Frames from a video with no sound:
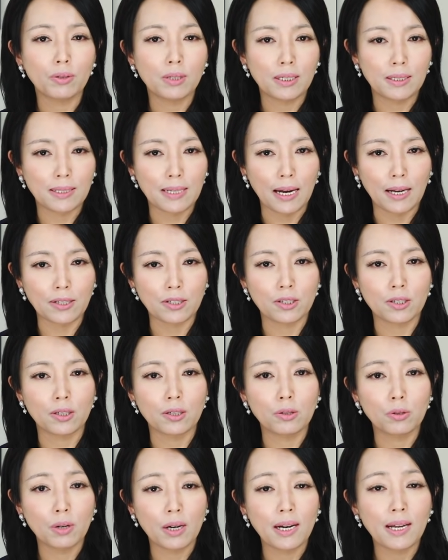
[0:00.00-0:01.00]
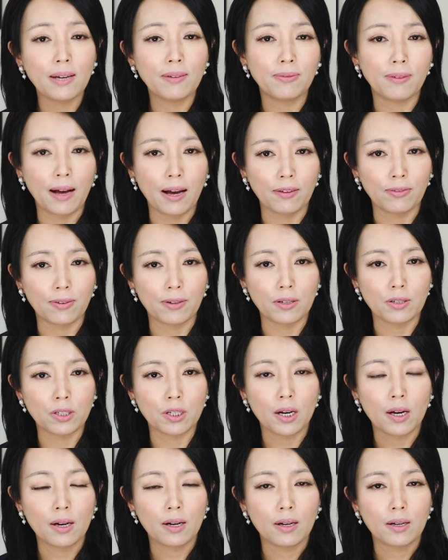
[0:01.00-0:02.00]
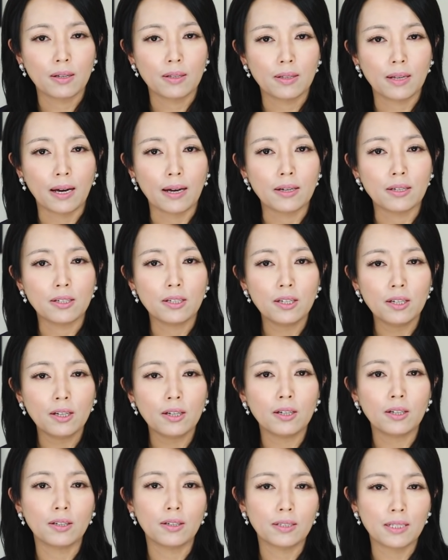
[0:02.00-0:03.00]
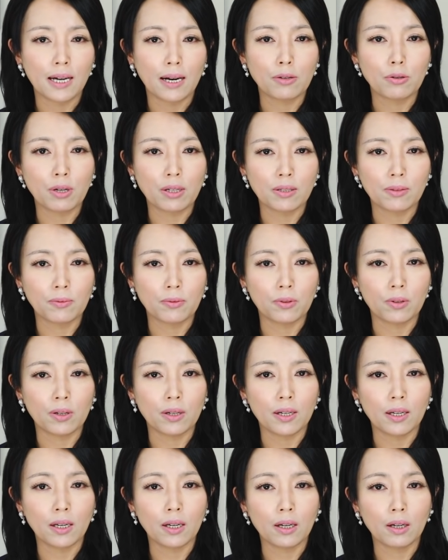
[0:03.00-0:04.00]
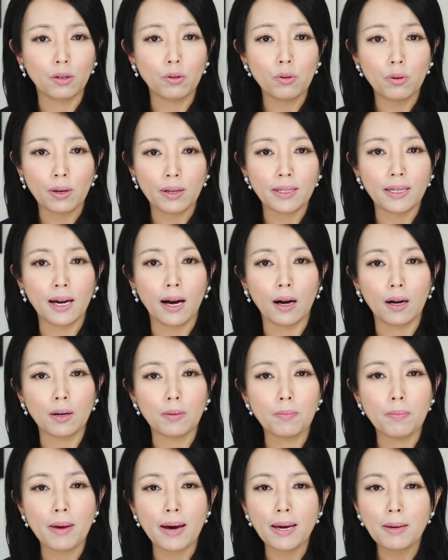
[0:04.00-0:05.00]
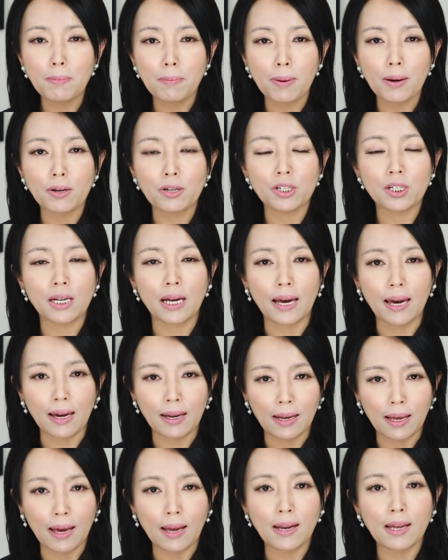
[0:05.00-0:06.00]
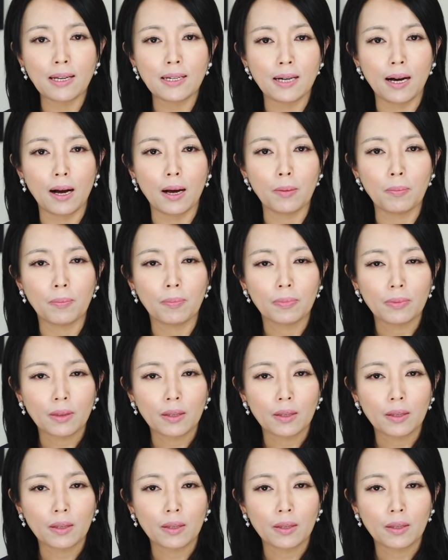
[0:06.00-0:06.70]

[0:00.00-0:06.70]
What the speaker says: disaster relief efforts, that Yihetan Reservoir in Luoyang may burst at any time.